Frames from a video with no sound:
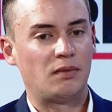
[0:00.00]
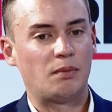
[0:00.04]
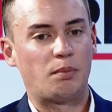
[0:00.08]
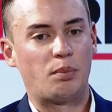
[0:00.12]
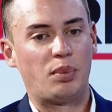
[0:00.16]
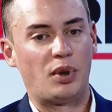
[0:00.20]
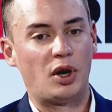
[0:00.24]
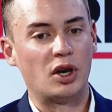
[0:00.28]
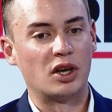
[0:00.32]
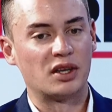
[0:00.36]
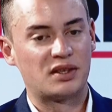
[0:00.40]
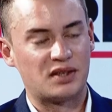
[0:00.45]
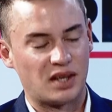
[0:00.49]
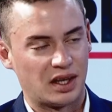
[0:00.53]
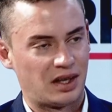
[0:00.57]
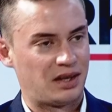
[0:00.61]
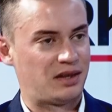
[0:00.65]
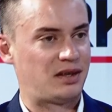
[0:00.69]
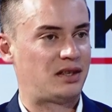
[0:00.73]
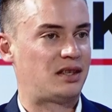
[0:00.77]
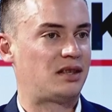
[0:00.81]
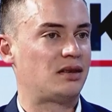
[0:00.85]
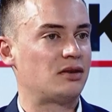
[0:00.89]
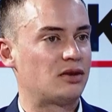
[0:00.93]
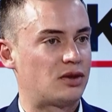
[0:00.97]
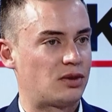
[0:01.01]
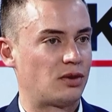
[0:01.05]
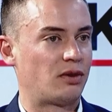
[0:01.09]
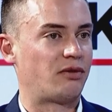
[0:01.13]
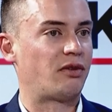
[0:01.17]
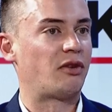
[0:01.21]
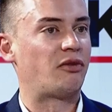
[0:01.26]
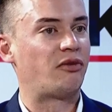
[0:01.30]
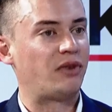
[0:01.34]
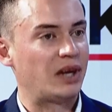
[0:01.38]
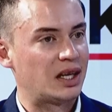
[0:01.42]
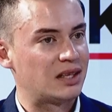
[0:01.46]
politics sort
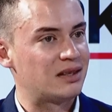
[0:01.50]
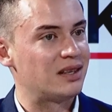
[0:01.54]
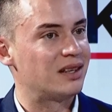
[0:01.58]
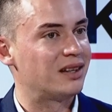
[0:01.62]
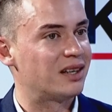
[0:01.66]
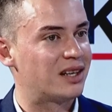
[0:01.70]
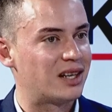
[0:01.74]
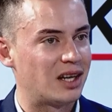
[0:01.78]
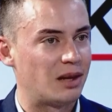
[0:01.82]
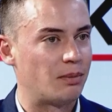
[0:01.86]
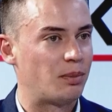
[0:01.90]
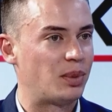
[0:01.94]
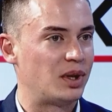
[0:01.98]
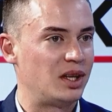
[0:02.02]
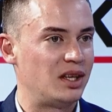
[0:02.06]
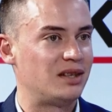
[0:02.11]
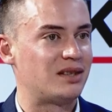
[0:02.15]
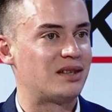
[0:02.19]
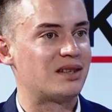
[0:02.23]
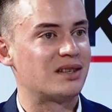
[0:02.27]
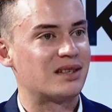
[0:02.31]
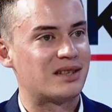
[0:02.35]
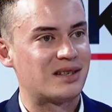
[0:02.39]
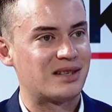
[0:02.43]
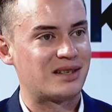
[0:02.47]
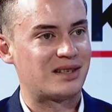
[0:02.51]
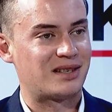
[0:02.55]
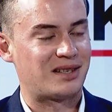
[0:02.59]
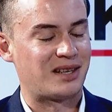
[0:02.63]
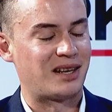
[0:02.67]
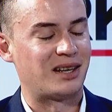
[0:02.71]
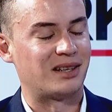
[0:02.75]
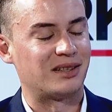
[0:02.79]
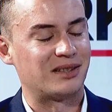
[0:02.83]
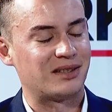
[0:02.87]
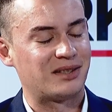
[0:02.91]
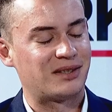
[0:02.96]
of affecting the company's
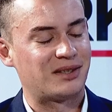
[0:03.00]
sales.